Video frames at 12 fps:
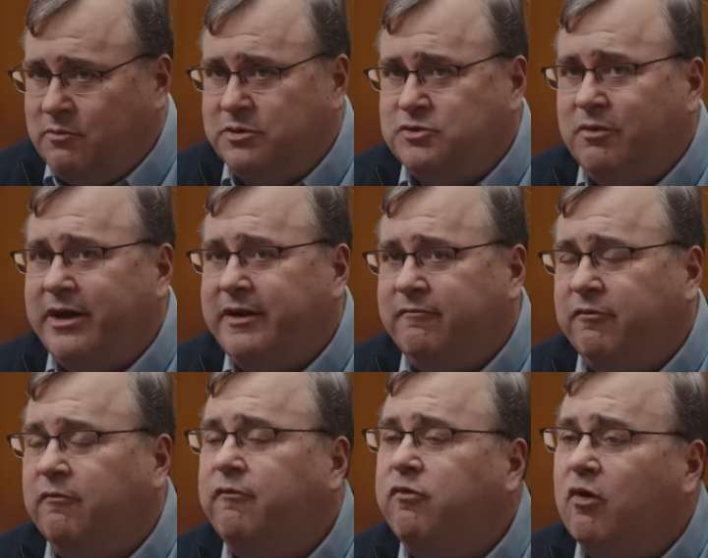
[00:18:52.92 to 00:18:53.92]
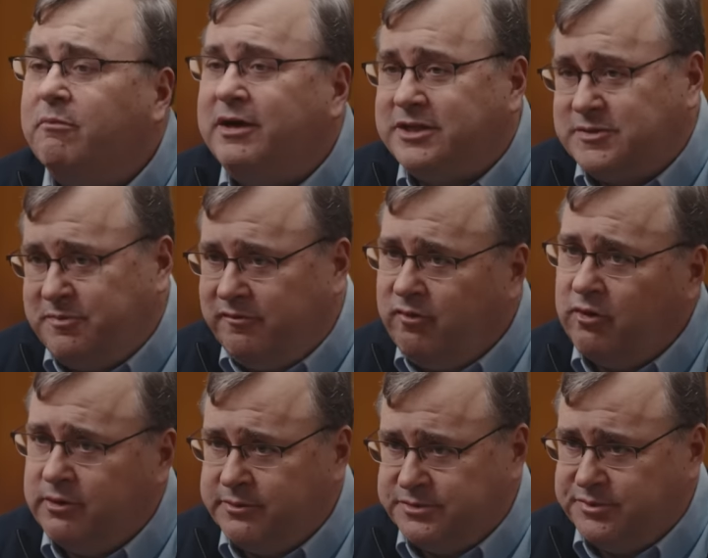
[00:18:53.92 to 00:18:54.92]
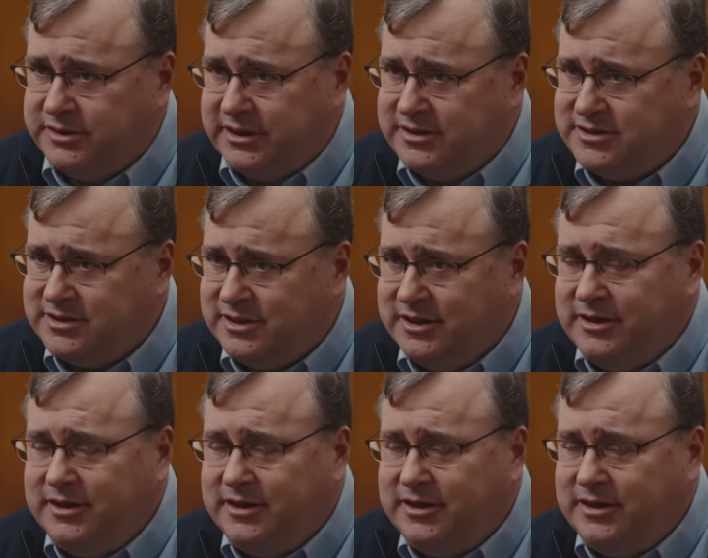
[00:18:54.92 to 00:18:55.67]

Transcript: was ready for 4 months before it was released.